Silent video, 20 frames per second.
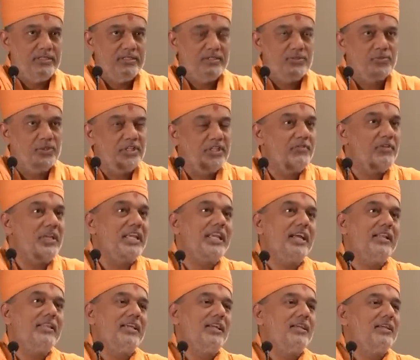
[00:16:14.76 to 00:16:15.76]
So in the
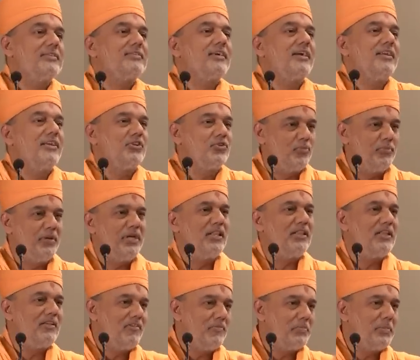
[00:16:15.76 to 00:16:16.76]
weekend, they had decided to meet
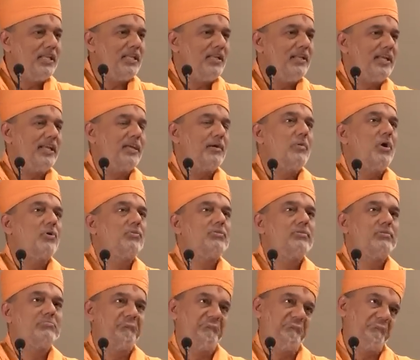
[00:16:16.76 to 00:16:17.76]
and they were meeting like
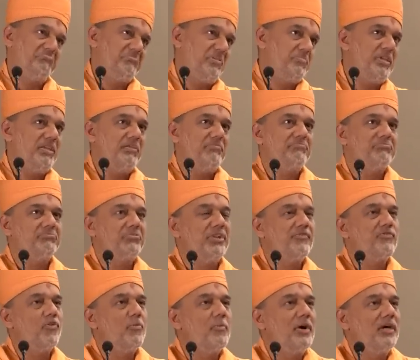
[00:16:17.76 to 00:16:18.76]
about maybe three,
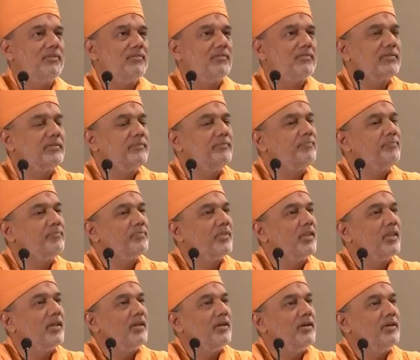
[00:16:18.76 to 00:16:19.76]
four months.
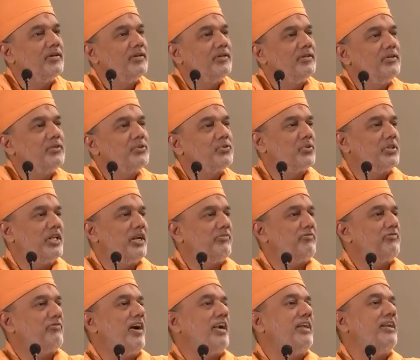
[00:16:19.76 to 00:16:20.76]
So they had
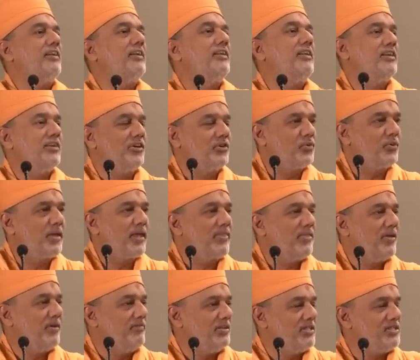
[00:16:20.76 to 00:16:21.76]
fine dinner
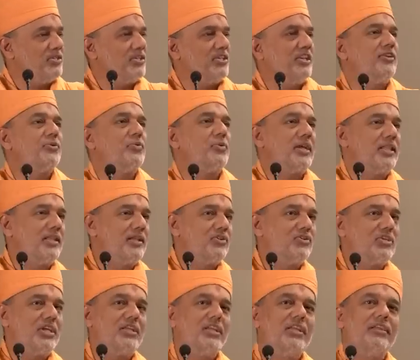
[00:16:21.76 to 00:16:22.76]
together, we're sitting together,
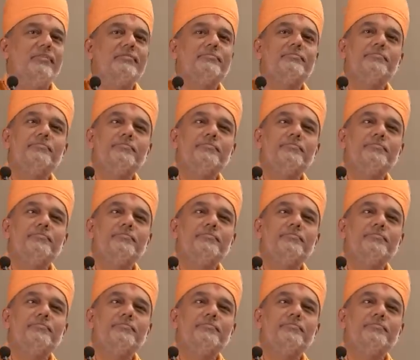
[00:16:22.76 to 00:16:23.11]
chatting.